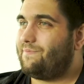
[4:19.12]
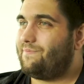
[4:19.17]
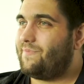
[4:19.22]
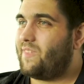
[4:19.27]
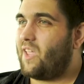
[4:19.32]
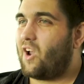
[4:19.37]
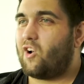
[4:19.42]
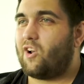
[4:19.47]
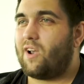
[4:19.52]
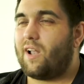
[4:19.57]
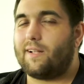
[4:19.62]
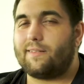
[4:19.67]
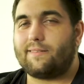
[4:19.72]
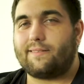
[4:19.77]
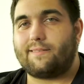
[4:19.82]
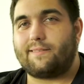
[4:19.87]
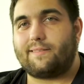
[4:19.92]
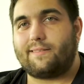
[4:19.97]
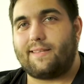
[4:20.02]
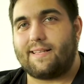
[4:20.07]
They're not
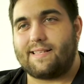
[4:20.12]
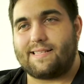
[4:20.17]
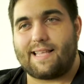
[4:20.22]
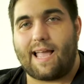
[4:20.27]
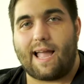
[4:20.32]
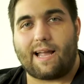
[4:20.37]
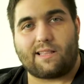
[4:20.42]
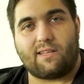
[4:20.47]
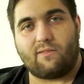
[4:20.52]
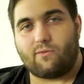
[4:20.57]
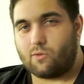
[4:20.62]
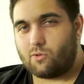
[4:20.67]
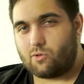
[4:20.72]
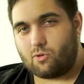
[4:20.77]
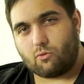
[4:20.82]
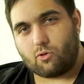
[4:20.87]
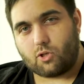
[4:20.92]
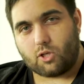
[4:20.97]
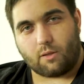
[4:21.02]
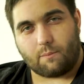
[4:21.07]
as active on
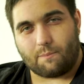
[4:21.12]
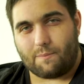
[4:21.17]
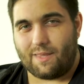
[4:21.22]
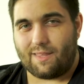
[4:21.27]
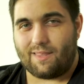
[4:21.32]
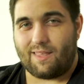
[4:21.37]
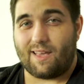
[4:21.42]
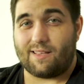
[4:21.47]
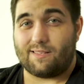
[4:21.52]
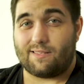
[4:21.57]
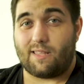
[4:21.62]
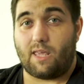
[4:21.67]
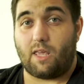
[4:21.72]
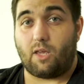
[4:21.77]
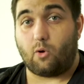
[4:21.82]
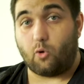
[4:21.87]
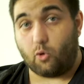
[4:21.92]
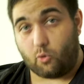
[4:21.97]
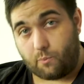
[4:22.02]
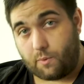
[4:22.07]
social media as they
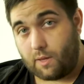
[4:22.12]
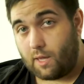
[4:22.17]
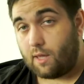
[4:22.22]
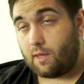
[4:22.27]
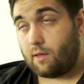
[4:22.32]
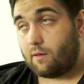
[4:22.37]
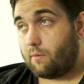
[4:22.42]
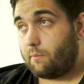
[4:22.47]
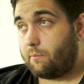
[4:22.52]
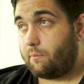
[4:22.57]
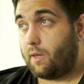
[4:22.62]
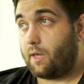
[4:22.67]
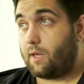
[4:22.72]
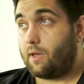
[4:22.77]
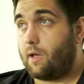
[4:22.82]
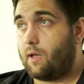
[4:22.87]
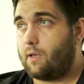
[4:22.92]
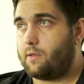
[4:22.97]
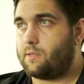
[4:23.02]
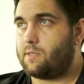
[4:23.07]
could be
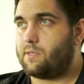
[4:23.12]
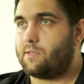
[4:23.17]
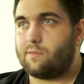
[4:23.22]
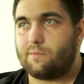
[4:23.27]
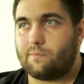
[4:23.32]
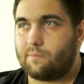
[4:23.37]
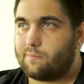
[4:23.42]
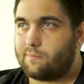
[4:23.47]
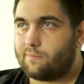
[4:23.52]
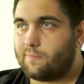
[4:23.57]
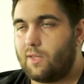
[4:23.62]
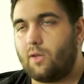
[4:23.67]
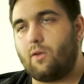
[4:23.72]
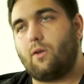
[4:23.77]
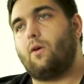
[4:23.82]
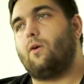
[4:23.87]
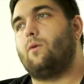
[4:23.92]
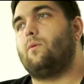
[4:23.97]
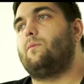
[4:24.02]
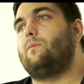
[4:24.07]
because
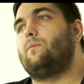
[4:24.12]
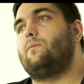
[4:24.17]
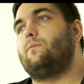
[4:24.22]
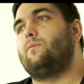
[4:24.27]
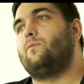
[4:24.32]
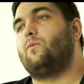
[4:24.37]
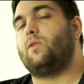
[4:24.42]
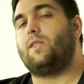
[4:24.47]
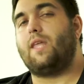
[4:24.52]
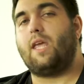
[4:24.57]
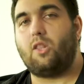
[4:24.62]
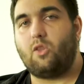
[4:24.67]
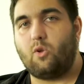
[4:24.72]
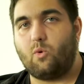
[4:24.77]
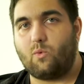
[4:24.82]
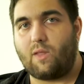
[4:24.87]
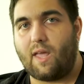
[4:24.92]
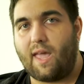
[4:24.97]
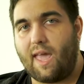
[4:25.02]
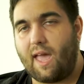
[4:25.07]
what they
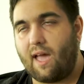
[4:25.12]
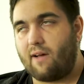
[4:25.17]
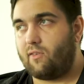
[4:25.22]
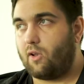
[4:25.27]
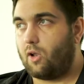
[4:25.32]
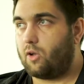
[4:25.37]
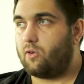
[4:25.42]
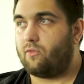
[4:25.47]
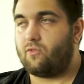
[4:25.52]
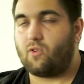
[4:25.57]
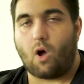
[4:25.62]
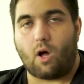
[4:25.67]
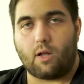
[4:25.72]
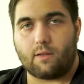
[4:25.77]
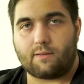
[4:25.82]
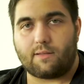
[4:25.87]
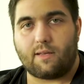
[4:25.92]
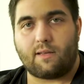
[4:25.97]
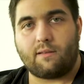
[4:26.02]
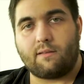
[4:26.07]
do, they have a lot of
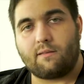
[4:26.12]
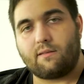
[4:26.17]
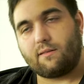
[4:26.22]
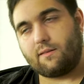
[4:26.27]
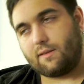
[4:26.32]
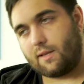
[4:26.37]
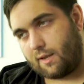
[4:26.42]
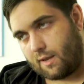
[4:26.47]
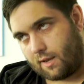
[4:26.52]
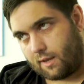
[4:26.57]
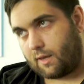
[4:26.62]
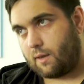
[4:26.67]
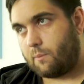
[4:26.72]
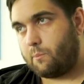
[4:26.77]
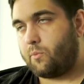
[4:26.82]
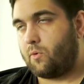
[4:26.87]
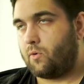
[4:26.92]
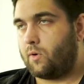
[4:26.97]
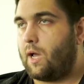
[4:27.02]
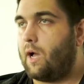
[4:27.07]
content that they can
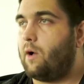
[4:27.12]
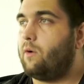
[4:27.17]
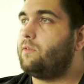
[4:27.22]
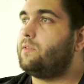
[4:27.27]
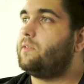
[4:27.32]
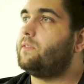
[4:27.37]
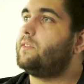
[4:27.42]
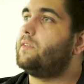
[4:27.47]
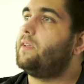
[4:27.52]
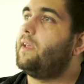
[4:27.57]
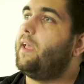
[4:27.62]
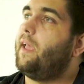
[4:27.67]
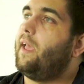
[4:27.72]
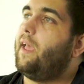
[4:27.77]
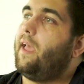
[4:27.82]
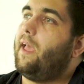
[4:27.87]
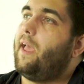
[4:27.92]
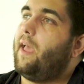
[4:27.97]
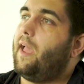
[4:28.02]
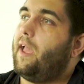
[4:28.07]
put out.
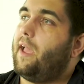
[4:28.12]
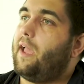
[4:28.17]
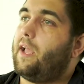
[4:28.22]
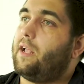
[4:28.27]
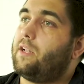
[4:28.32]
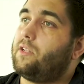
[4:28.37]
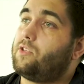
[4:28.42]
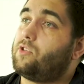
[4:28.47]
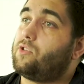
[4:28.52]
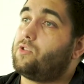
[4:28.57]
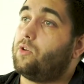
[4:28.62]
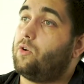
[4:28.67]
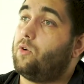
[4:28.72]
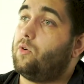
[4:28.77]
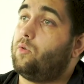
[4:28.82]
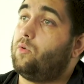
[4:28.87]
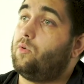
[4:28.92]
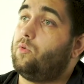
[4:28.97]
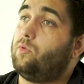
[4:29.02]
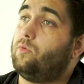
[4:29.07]
And
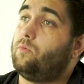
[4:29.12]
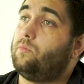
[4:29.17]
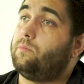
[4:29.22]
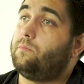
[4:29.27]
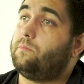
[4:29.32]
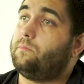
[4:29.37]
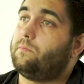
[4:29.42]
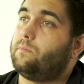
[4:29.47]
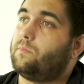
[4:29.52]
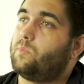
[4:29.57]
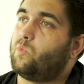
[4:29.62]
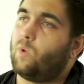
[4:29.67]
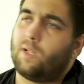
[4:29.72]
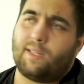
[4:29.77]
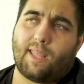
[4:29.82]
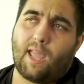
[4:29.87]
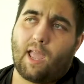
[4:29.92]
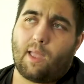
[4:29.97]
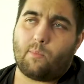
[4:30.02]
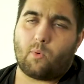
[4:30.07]
so one
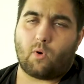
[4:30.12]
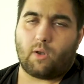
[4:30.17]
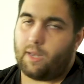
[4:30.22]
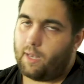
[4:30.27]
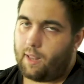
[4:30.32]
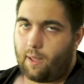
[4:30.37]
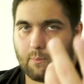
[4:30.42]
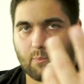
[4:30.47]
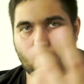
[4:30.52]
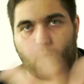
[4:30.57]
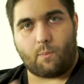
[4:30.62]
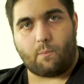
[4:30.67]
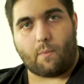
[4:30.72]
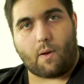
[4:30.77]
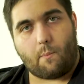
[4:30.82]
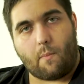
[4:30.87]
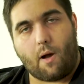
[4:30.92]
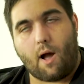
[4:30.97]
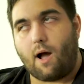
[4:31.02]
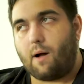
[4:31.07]
day I brought it up with my
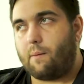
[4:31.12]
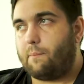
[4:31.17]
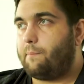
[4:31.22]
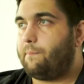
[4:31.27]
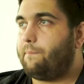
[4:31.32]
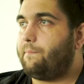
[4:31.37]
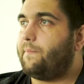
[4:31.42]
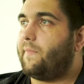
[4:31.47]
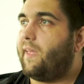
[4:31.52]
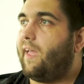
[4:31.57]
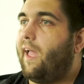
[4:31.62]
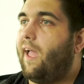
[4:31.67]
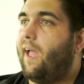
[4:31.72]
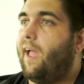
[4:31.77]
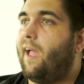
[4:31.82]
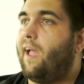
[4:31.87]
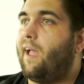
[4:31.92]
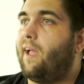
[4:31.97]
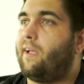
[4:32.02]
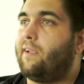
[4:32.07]
mom,
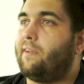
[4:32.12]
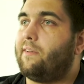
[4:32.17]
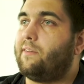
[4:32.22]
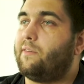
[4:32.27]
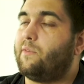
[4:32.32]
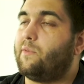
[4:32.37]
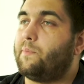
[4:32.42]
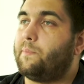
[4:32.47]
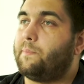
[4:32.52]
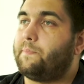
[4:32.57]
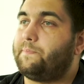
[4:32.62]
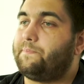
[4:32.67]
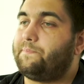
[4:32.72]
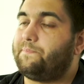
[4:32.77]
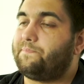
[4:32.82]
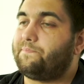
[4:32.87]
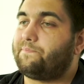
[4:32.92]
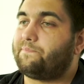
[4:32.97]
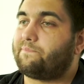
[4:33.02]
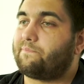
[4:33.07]
and
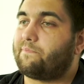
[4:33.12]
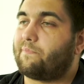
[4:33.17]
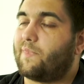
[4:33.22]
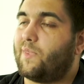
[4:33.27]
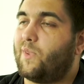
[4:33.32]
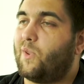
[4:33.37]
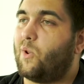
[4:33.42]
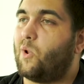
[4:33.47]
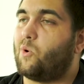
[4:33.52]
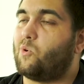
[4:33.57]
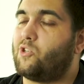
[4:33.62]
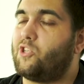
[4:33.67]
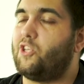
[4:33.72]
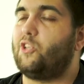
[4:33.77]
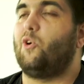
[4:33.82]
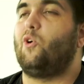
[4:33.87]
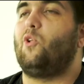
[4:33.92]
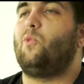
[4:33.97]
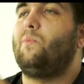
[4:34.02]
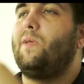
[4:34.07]
she
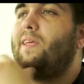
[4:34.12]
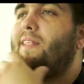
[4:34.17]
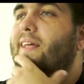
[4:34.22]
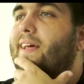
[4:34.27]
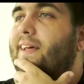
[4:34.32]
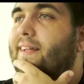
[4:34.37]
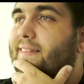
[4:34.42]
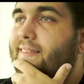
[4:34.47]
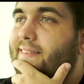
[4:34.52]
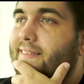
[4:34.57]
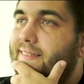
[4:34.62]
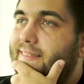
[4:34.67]
told me that